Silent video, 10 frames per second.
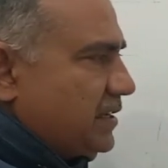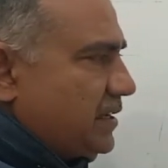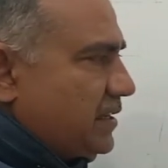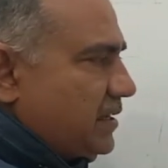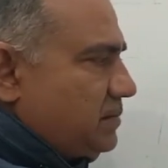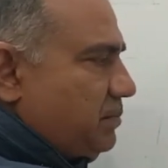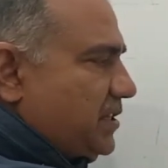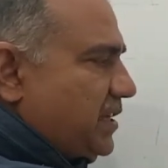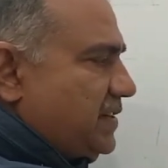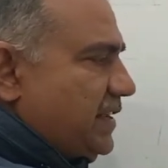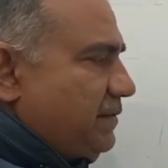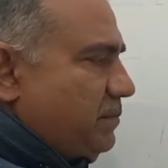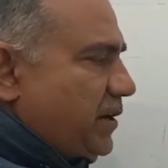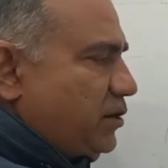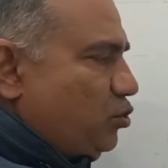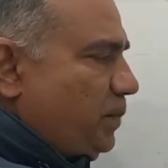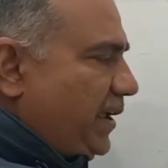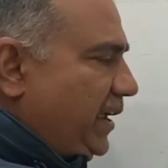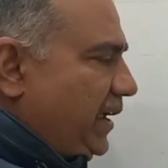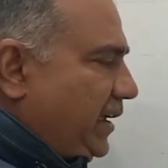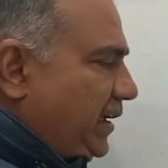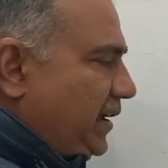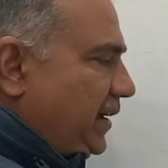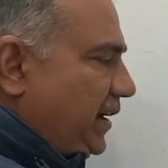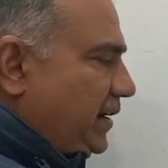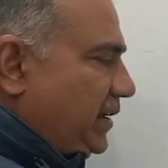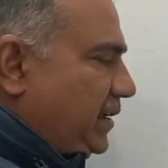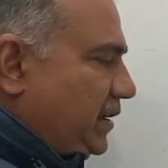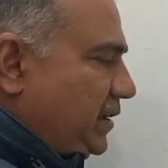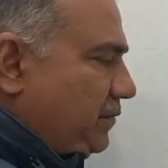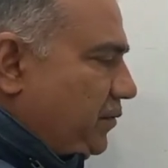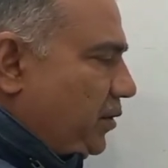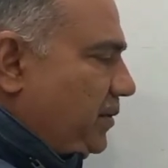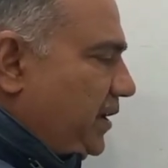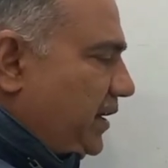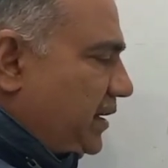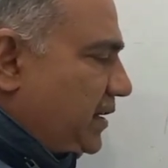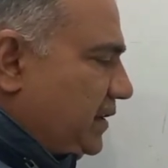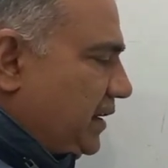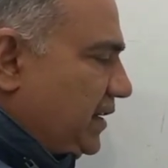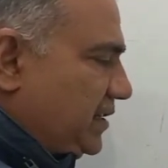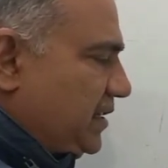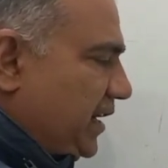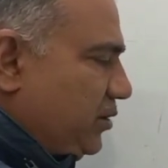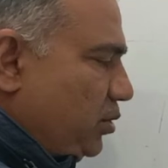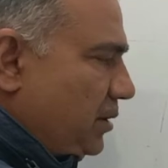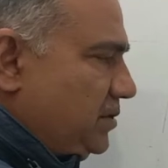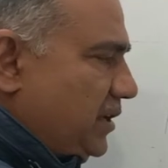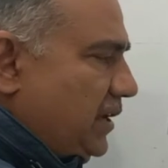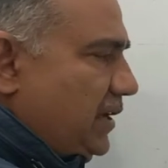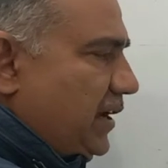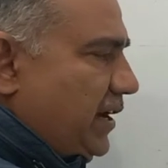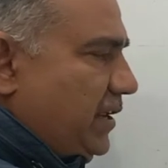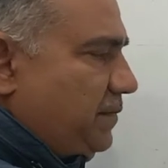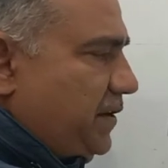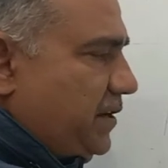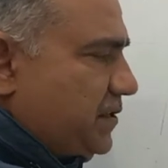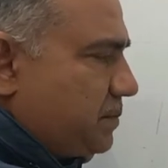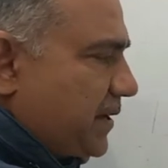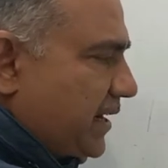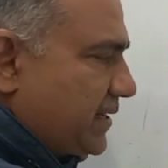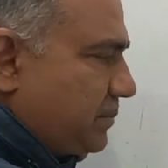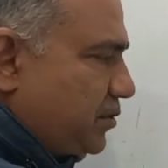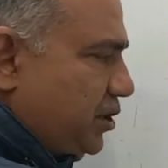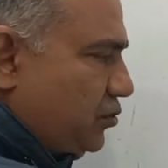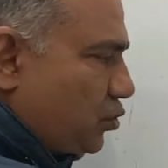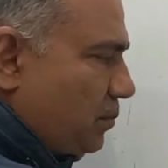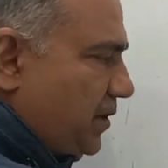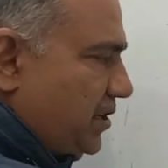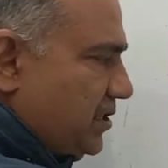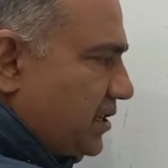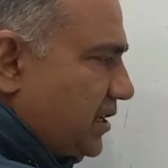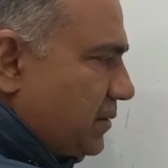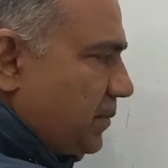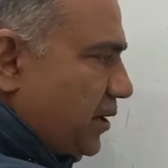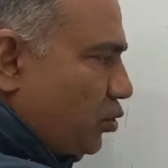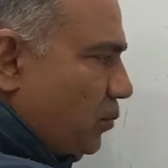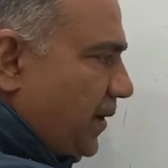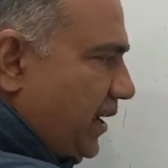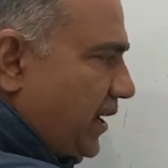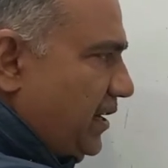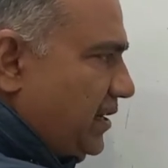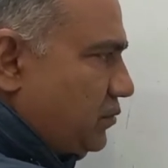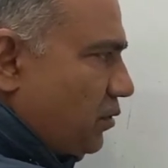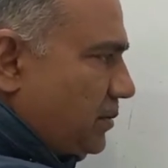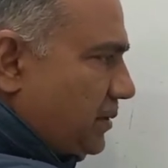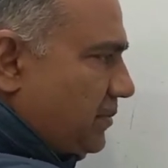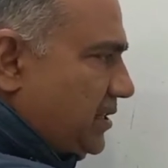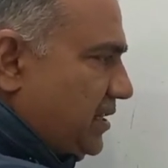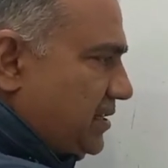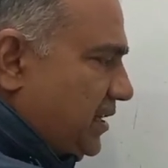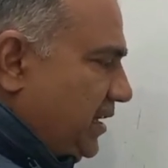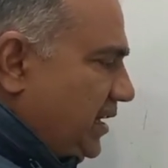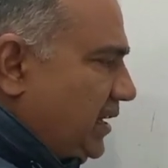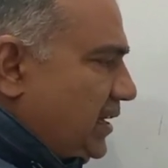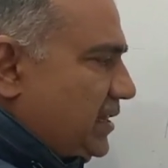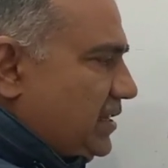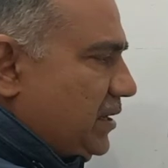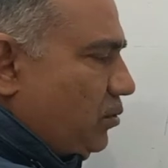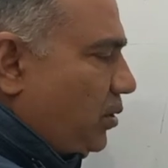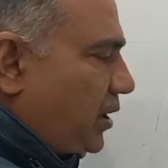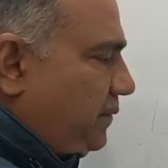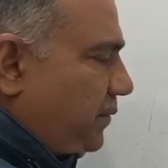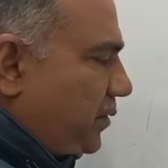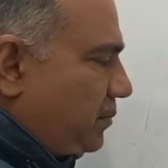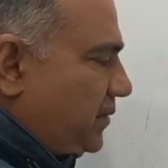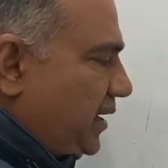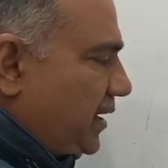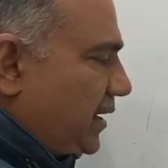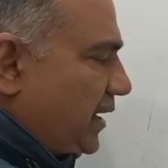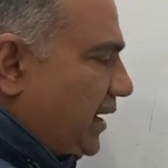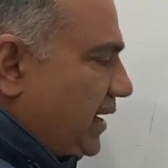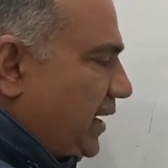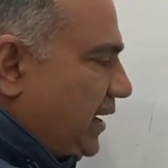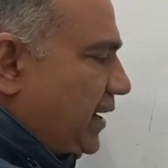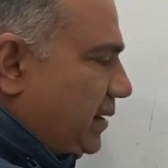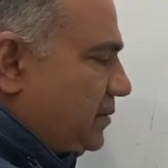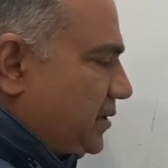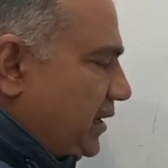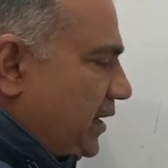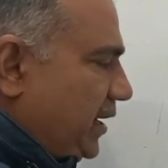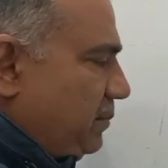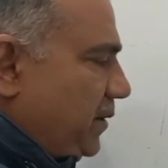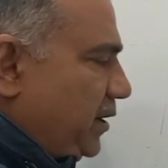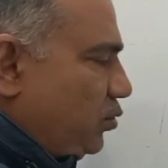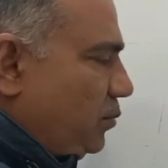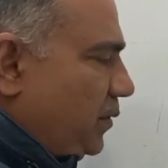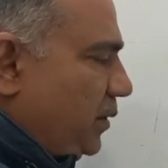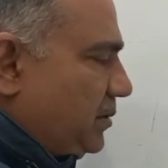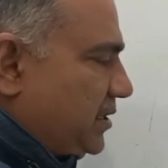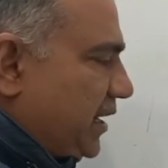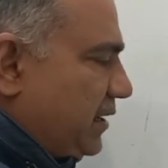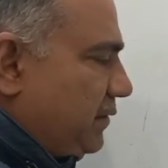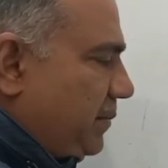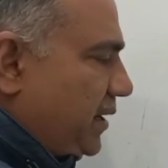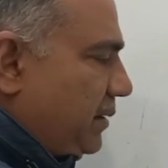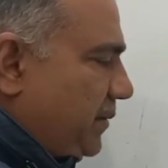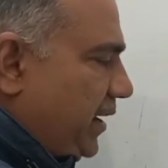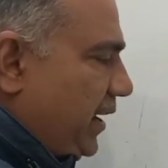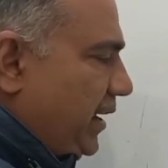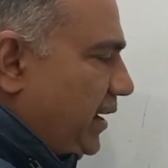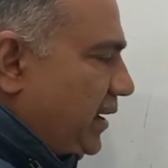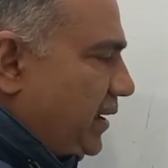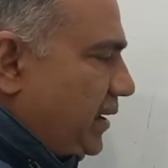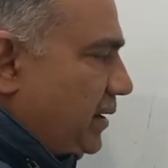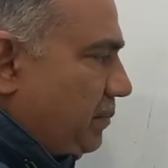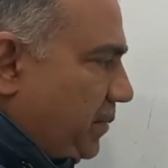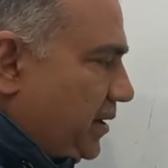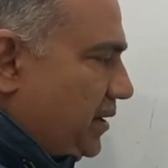that mother is having blood group A, and from here let us say IO comes, and if it is because of this combination that blood group A of the mother is A, then only from there IA comes and blood group of the child will become A. But